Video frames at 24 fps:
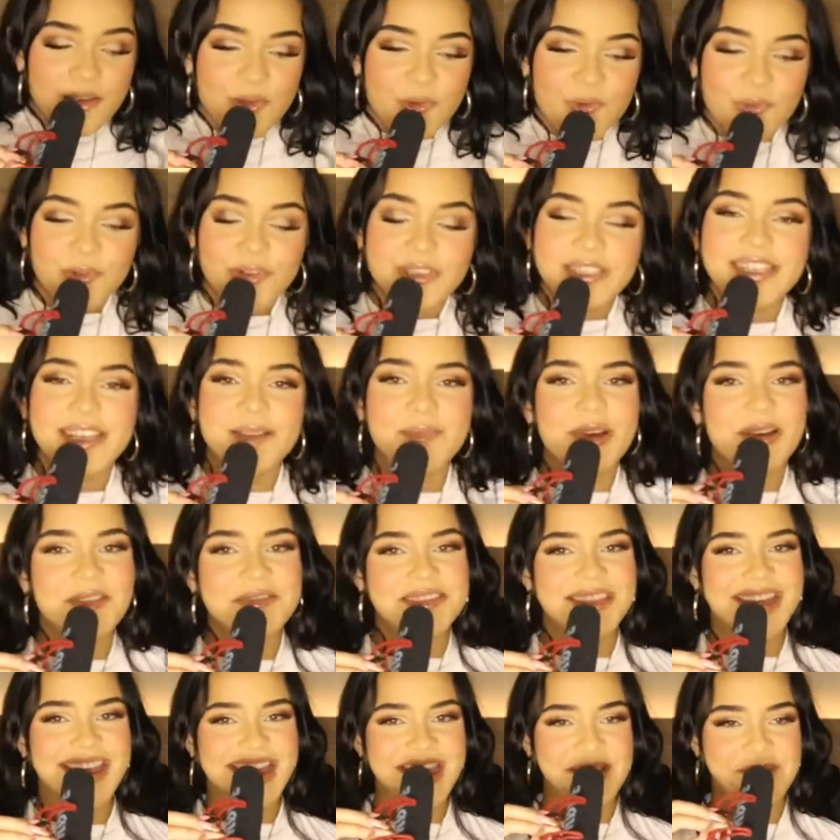We'll see about
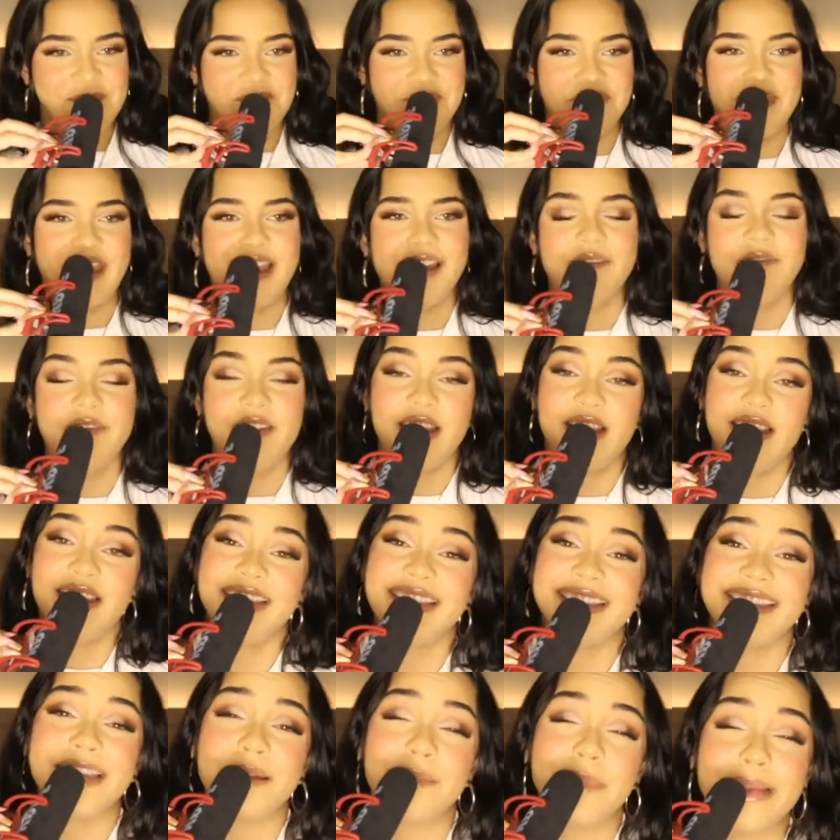that al final de
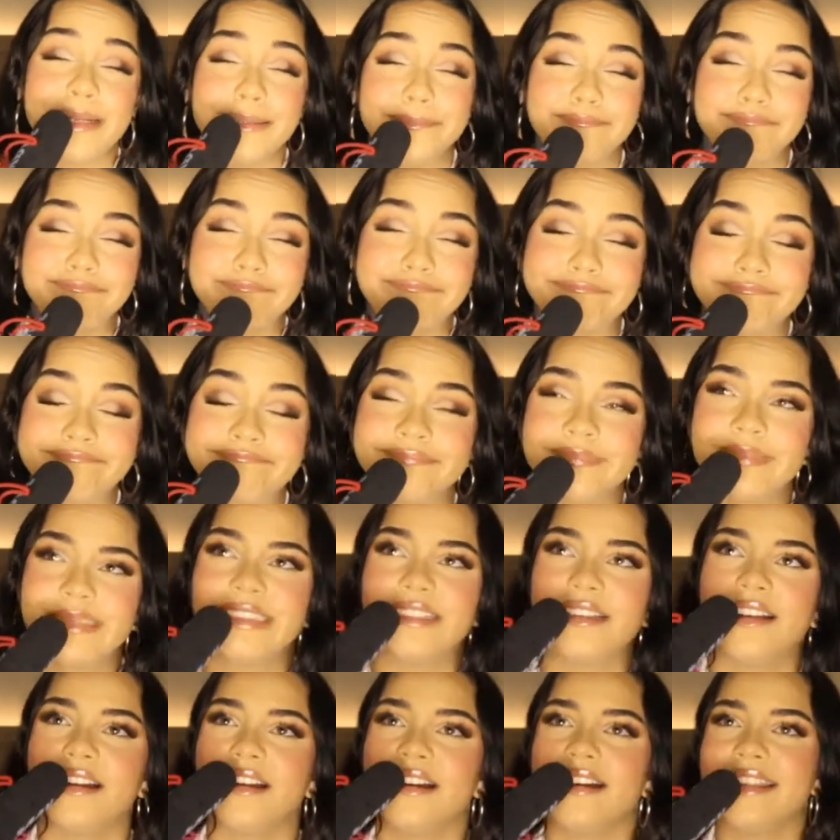este mes.
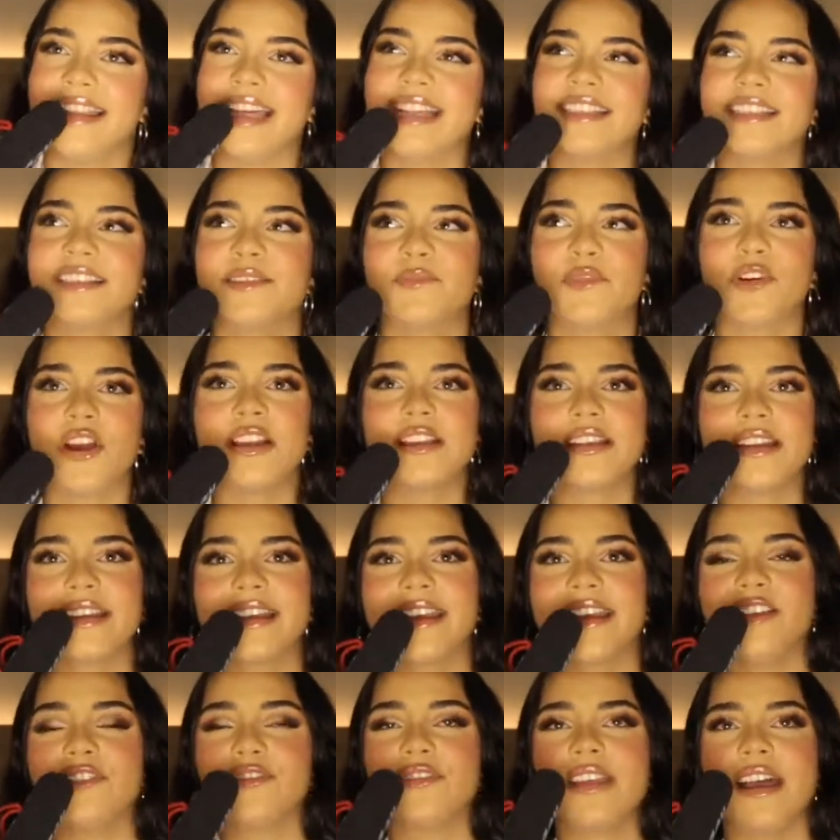That's the project que
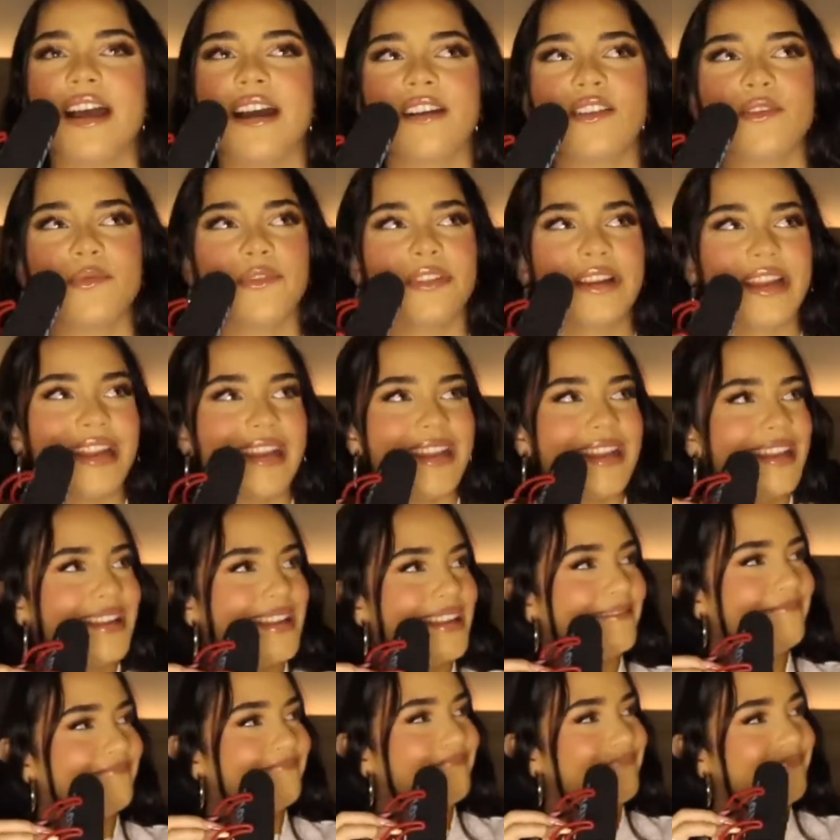yo estaba como
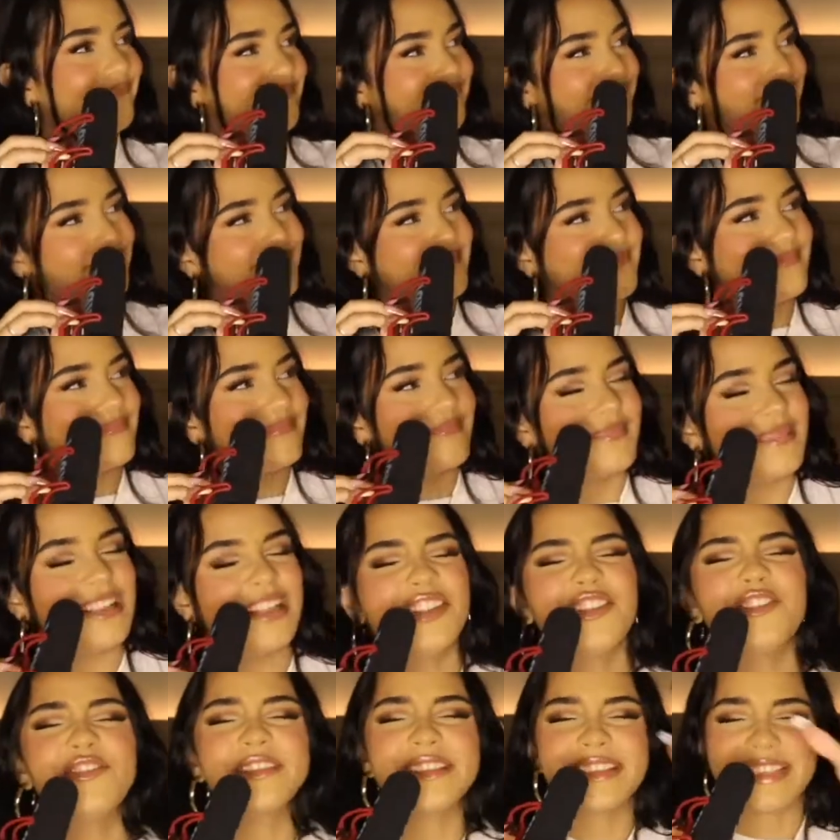que...
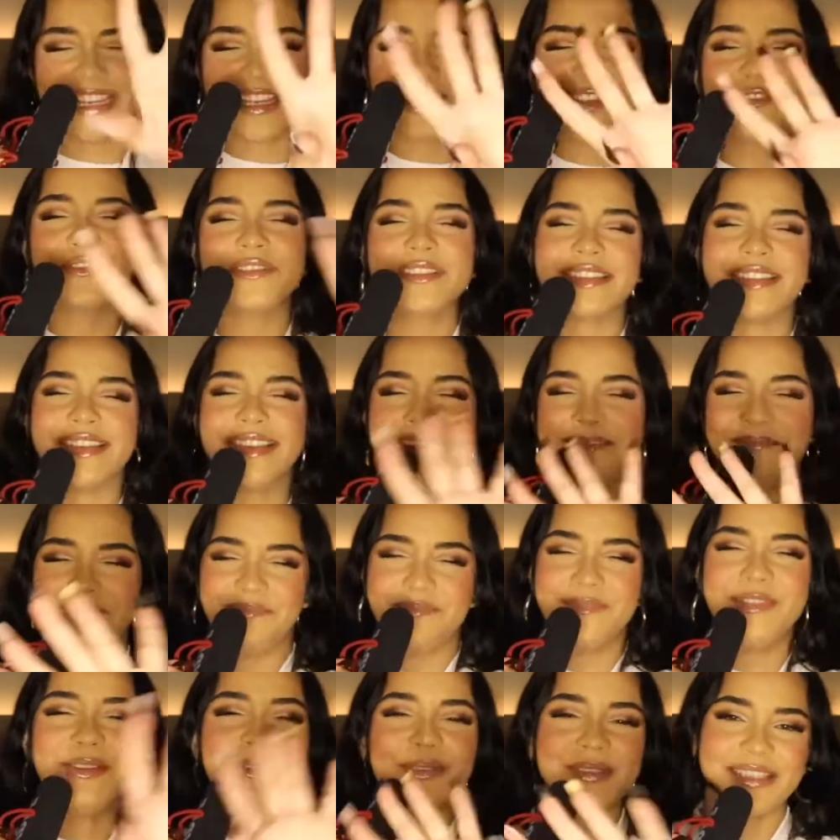You'll see. You'll
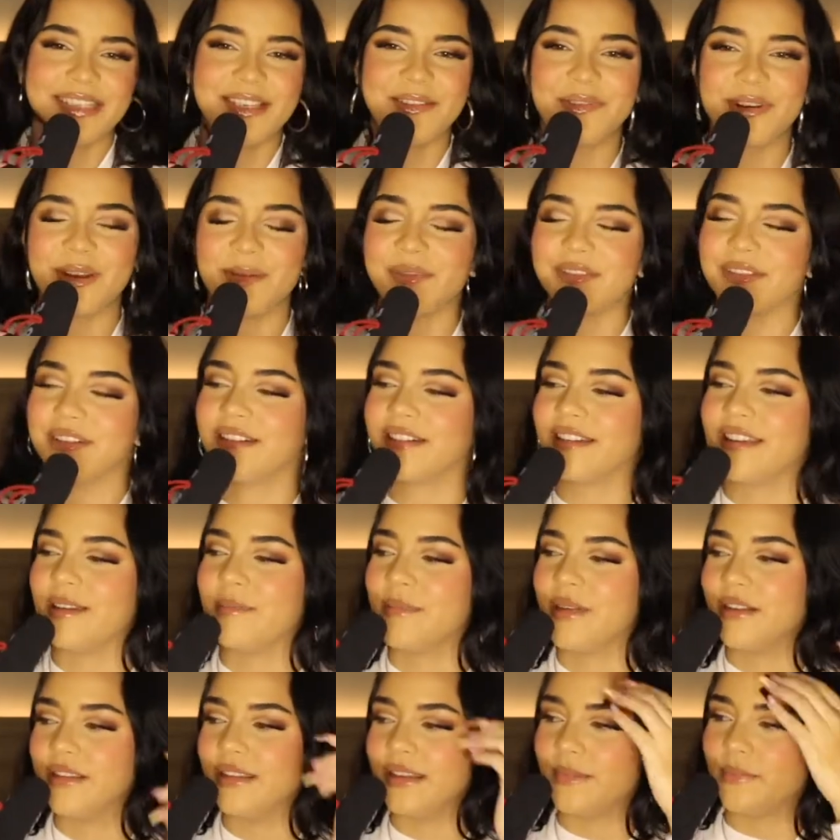see what I'm talking
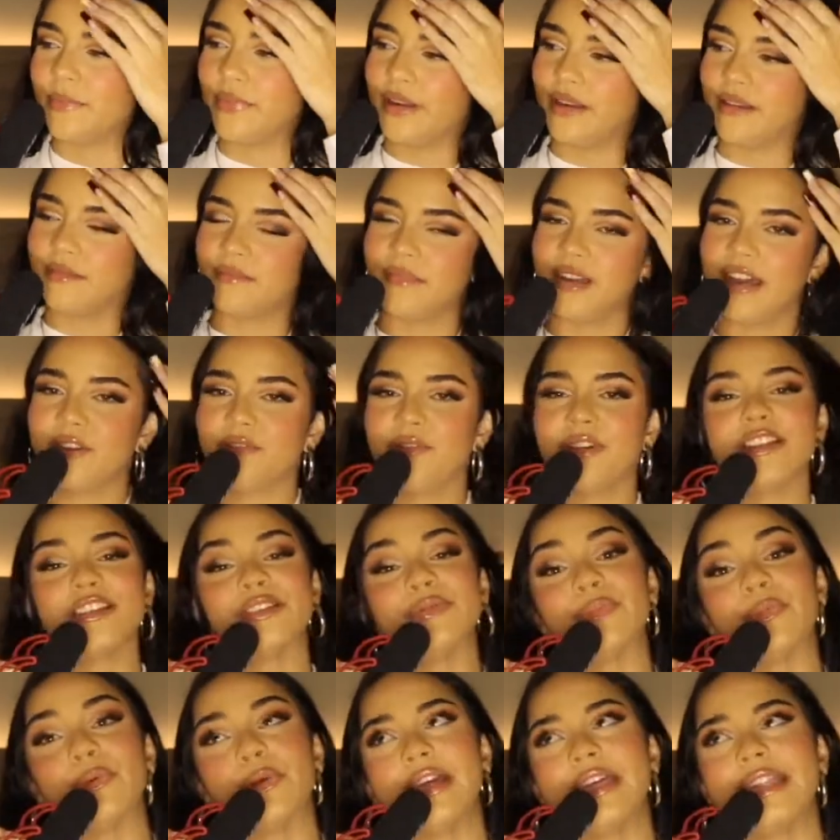about después. I don't want to
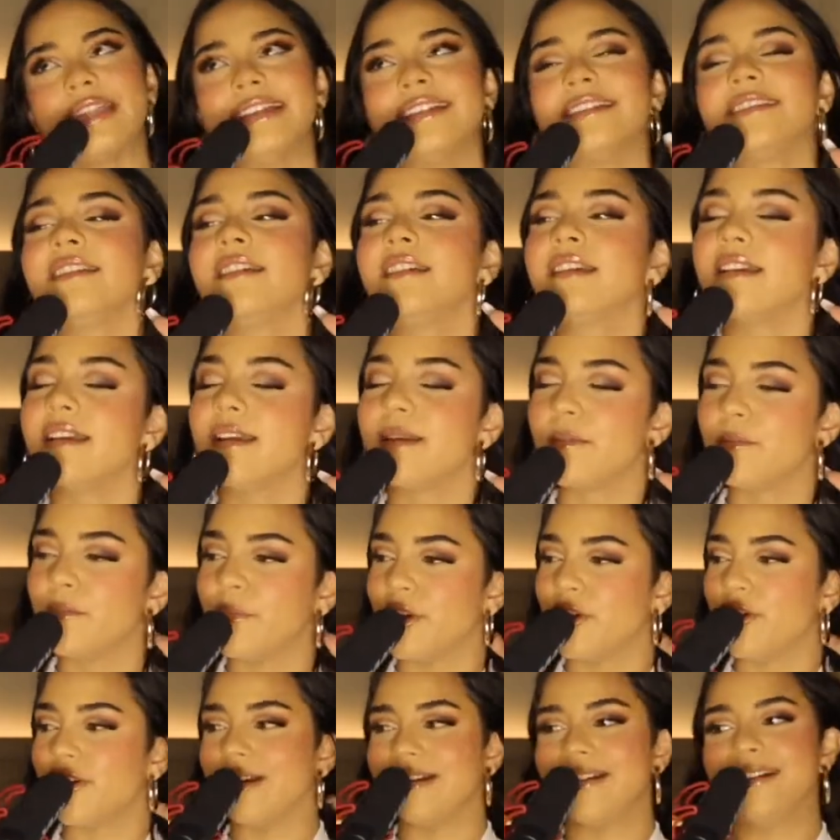spoil it.
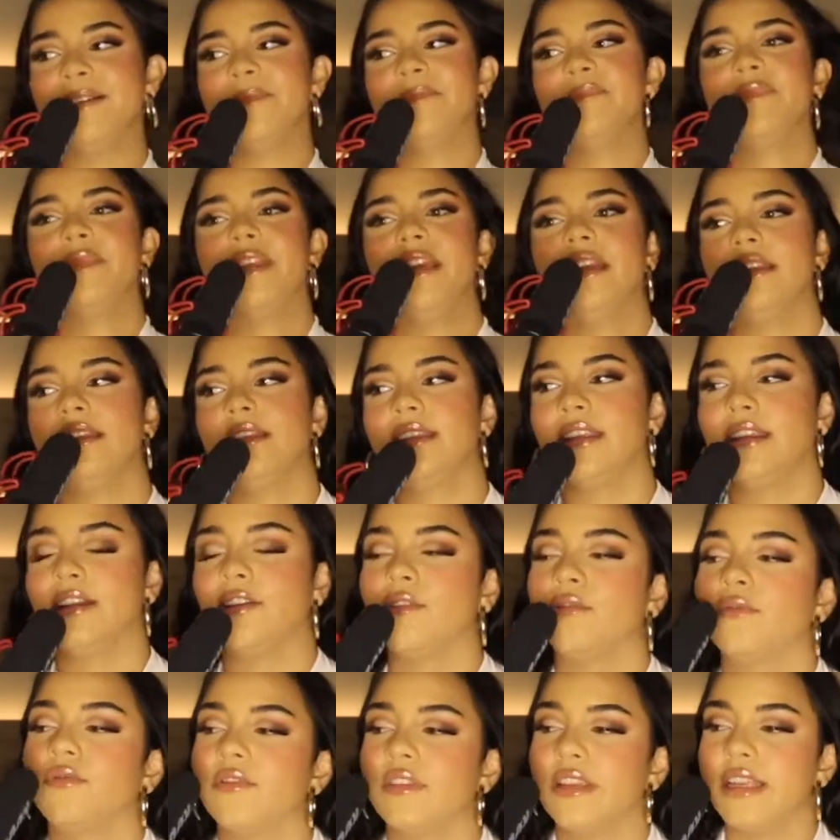Pero, ajá. Este,
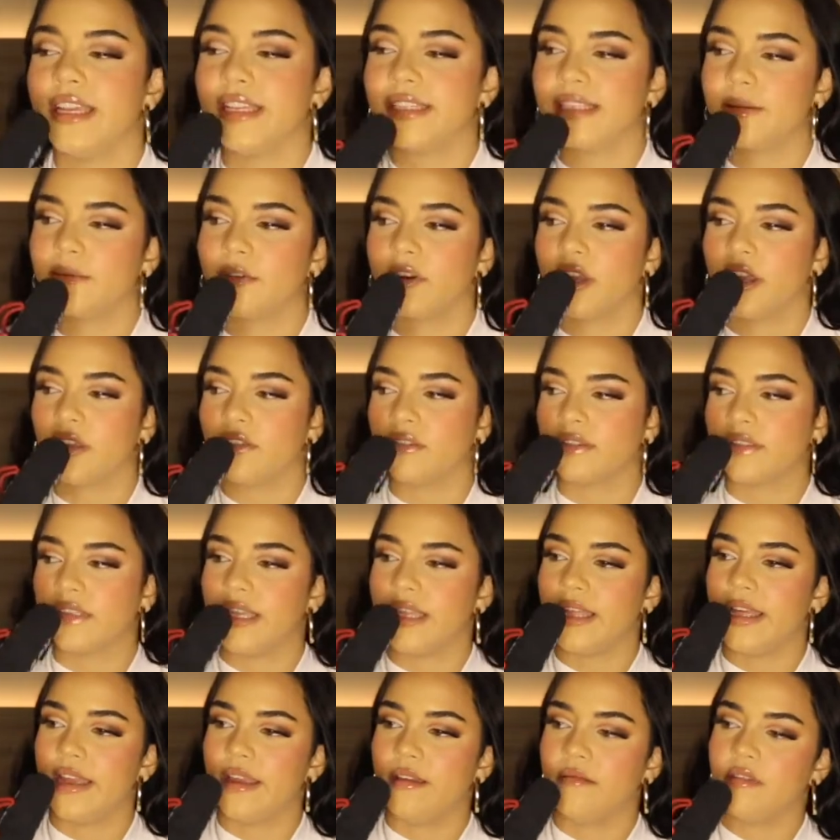hopefully, ese proyecto se
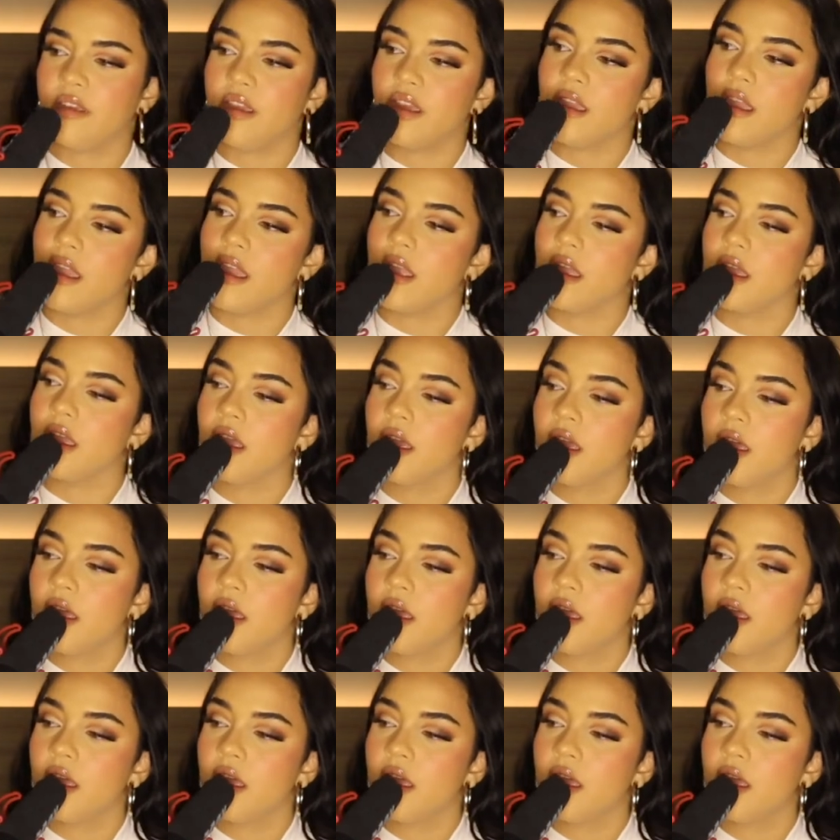dé bien.